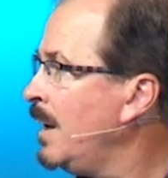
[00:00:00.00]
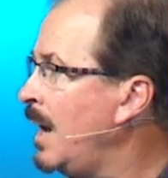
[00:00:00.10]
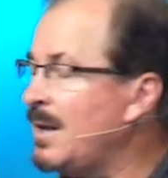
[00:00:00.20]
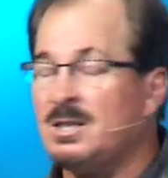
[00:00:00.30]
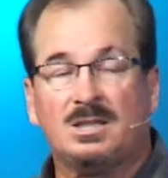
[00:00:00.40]

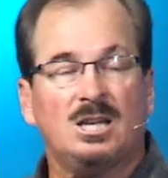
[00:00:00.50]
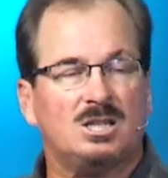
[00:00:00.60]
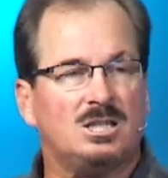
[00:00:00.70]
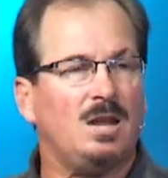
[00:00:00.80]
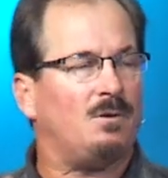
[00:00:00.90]
And they just say to
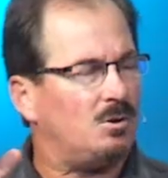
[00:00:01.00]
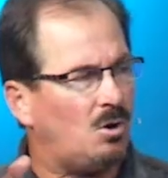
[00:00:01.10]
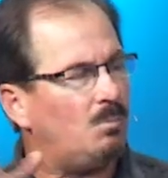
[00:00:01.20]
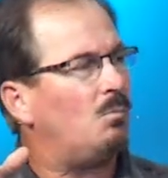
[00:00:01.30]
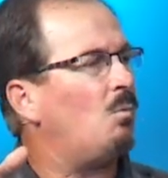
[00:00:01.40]
Stephen, you
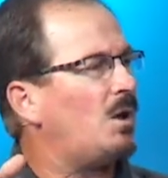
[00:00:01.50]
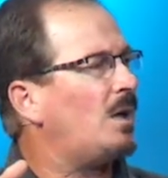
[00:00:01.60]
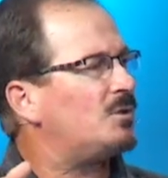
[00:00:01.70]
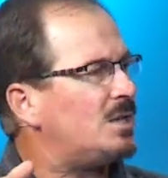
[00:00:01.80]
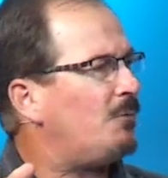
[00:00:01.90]
know, what do you
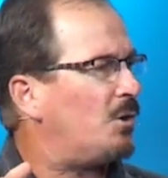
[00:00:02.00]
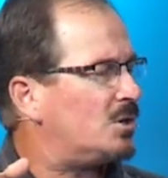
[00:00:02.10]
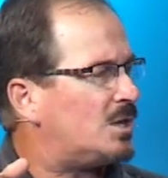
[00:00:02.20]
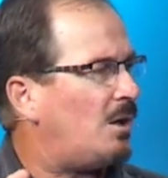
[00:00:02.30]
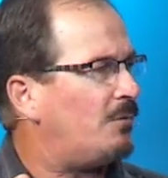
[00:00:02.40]
have to say for
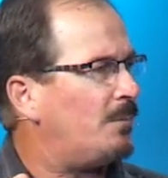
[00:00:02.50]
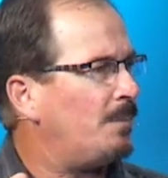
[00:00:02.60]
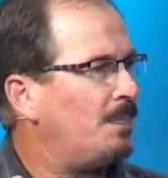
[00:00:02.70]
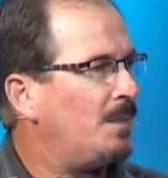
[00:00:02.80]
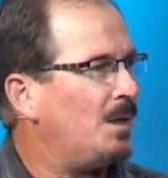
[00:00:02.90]
yourself?
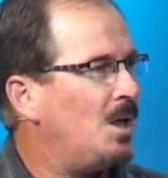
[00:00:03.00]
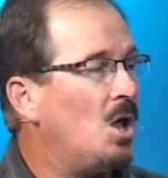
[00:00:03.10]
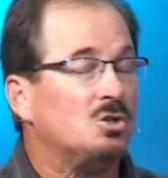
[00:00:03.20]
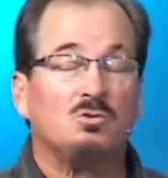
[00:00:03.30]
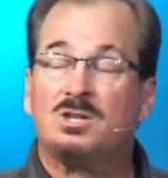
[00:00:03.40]

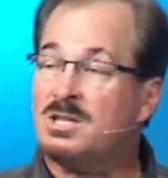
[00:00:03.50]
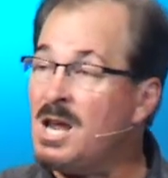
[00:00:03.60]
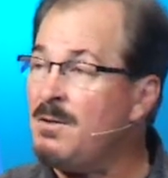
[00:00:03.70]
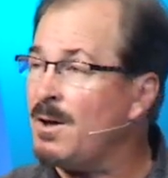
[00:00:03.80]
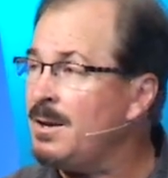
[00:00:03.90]
So
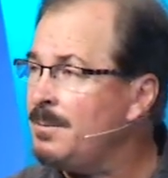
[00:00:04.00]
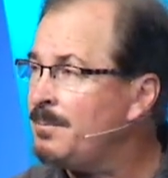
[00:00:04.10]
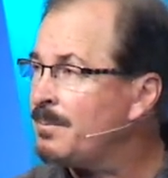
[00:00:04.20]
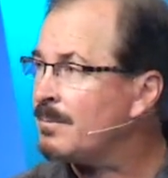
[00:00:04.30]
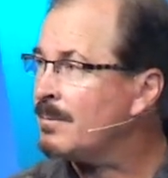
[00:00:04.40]
Stephen,
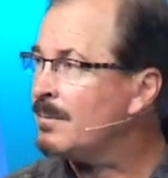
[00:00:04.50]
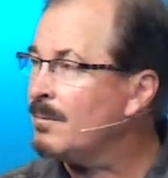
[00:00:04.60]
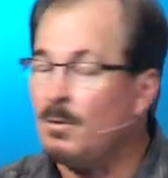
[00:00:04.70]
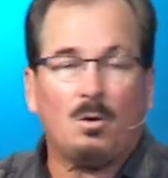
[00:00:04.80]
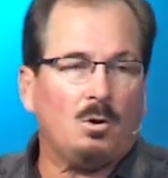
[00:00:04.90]

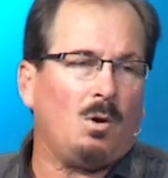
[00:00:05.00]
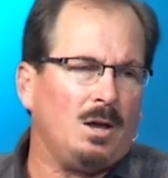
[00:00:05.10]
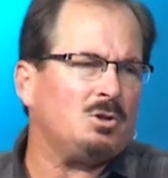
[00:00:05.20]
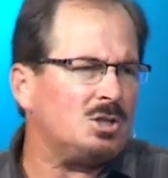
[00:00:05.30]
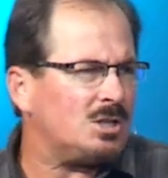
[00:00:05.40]
you know, well, he
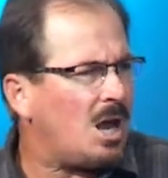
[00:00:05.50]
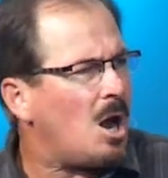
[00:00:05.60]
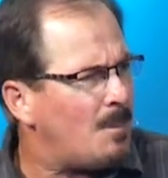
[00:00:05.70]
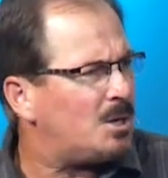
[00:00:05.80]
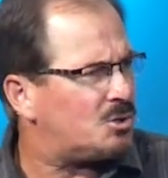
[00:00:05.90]
was just a
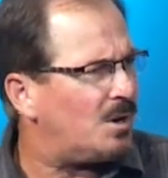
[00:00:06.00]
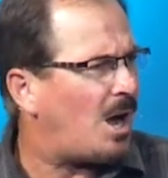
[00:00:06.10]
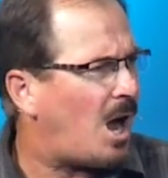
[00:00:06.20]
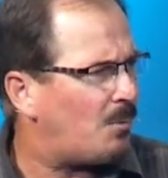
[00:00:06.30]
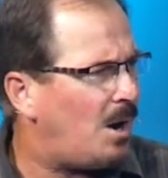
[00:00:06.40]
care ministry
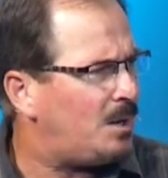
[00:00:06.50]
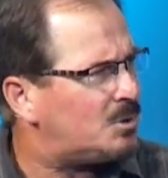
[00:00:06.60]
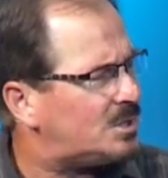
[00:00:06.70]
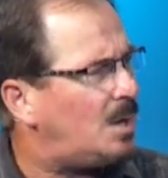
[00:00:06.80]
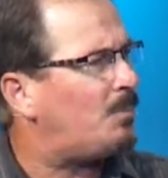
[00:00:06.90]
guy, right? He was
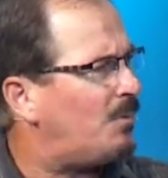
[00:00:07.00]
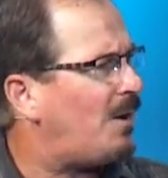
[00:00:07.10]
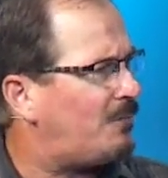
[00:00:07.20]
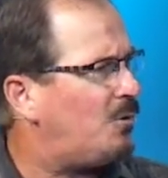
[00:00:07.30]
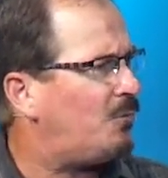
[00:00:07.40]
just helping
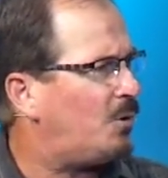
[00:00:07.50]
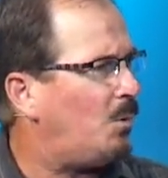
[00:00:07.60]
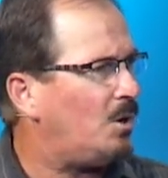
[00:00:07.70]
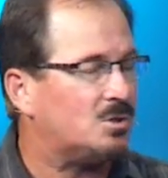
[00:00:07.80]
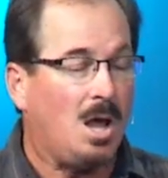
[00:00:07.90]
provide food for the
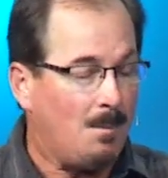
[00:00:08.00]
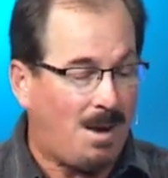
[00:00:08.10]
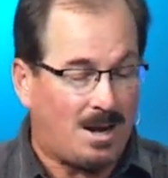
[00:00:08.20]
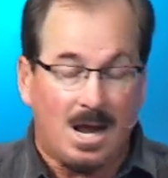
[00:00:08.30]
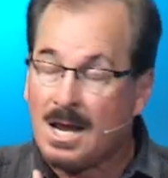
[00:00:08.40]
widows.
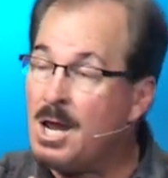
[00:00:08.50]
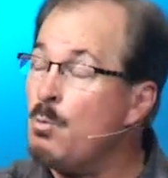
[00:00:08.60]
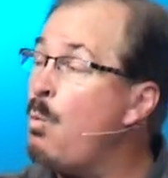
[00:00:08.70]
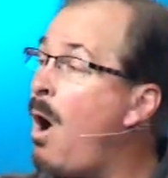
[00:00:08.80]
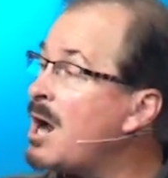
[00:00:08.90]
Man, he
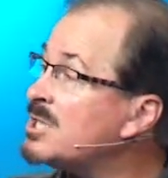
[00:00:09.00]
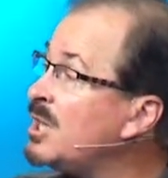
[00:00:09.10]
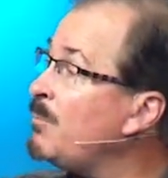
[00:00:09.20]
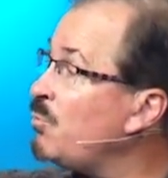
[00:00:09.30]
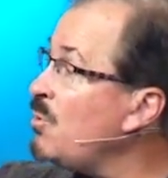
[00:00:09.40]
walks
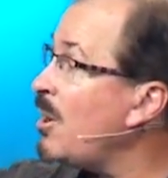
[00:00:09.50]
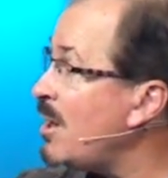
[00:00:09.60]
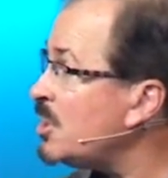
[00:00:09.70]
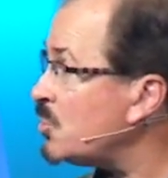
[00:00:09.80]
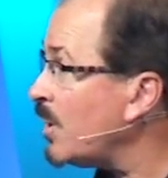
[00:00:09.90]
them through their
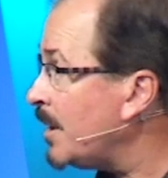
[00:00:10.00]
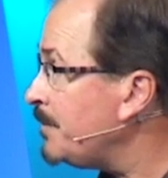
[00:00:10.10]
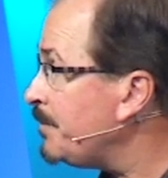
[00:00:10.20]
history.